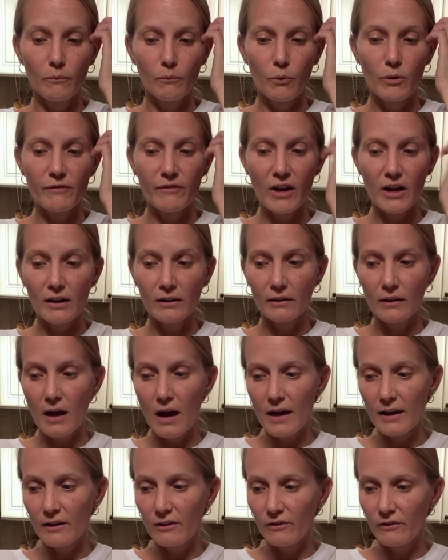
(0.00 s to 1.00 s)
we've got a
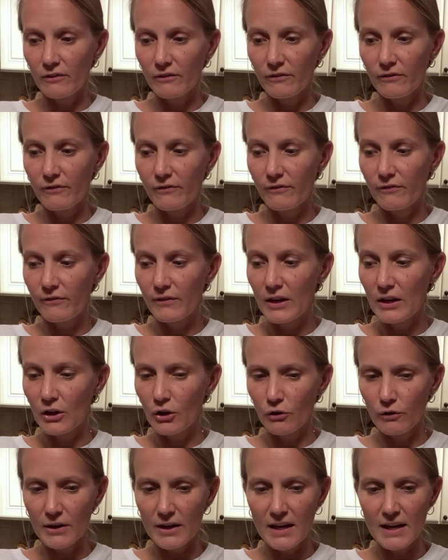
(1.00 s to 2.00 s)
lot of
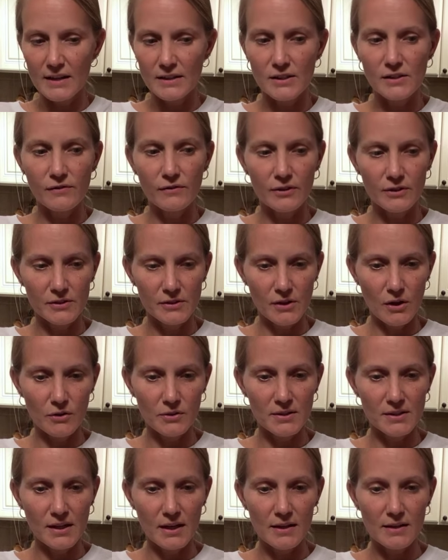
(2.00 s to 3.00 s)
ingredients for
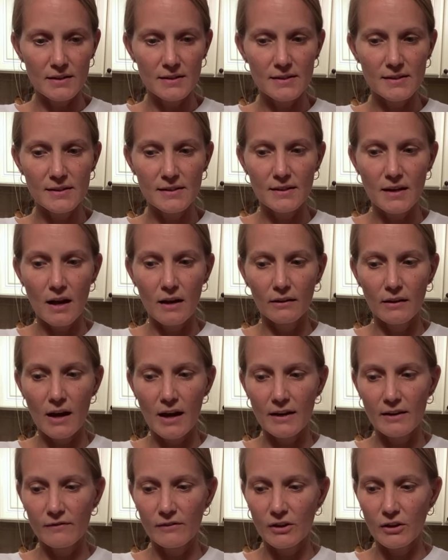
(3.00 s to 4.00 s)
salsas, a
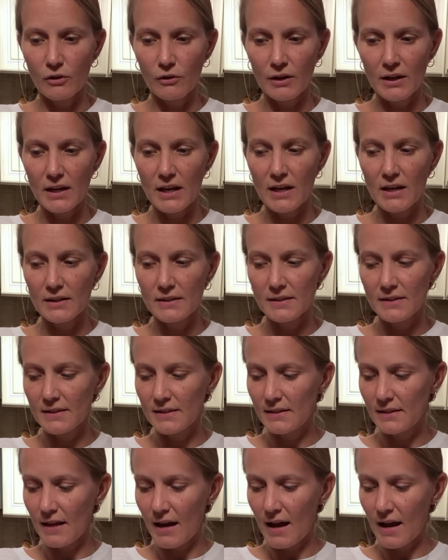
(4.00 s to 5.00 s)
lot of ingredients
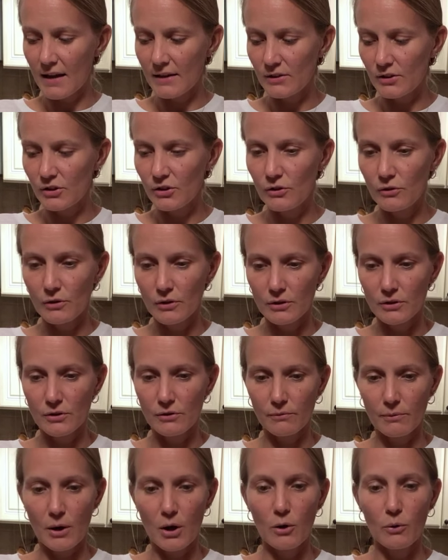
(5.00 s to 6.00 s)
that you could
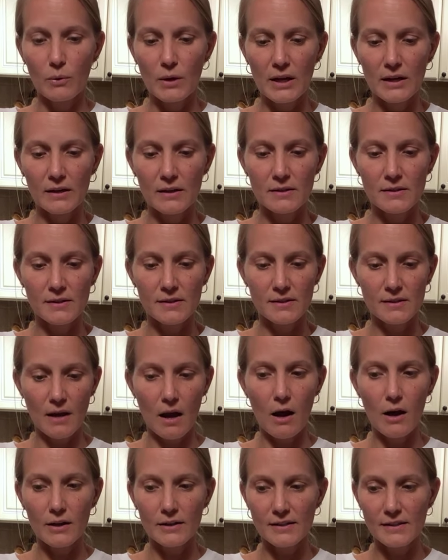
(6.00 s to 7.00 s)
throw in a
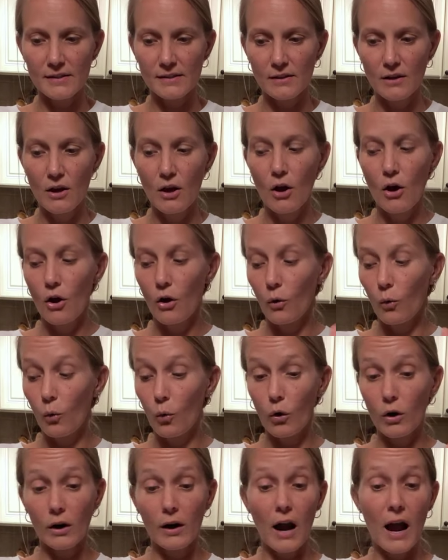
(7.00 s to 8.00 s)
sauce.
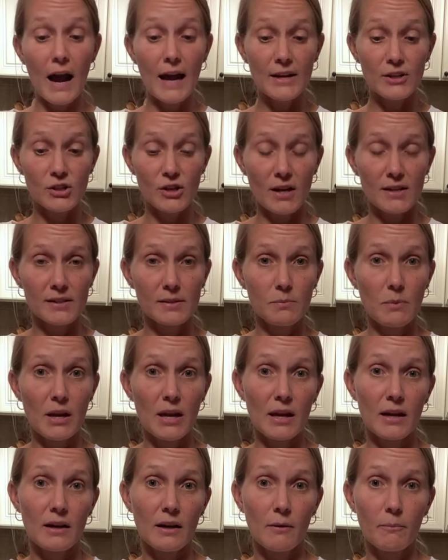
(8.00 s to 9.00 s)
Or I just
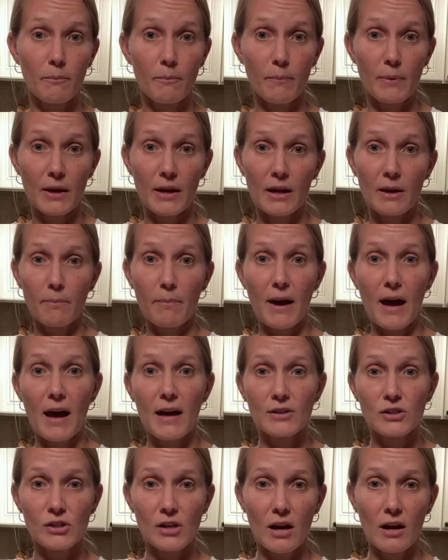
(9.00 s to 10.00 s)
made a big
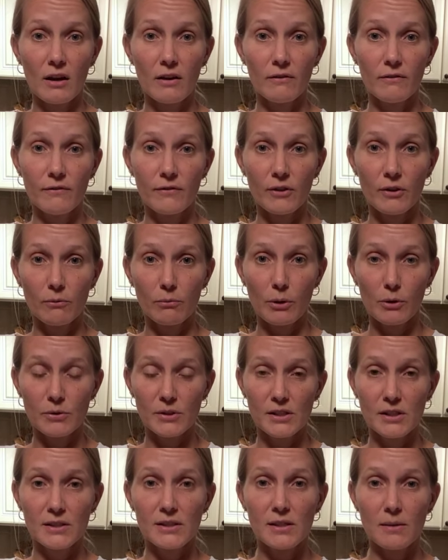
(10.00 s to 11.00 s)
batch of the
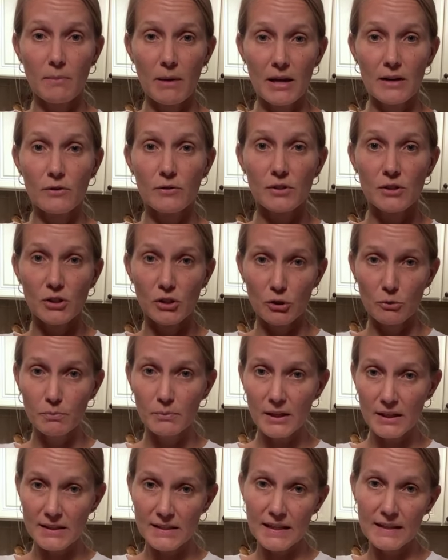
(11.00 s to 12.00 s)
roasted tomato soup
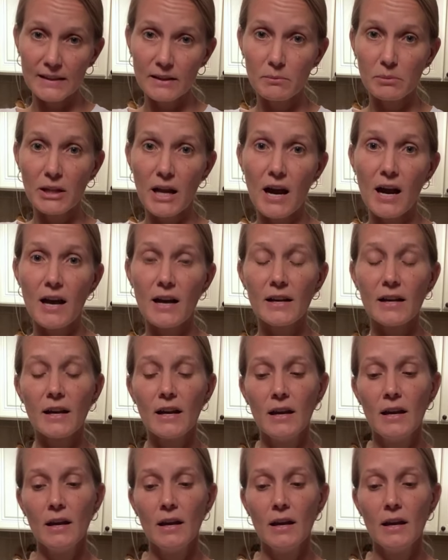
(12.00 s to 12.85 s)
that's on the blog.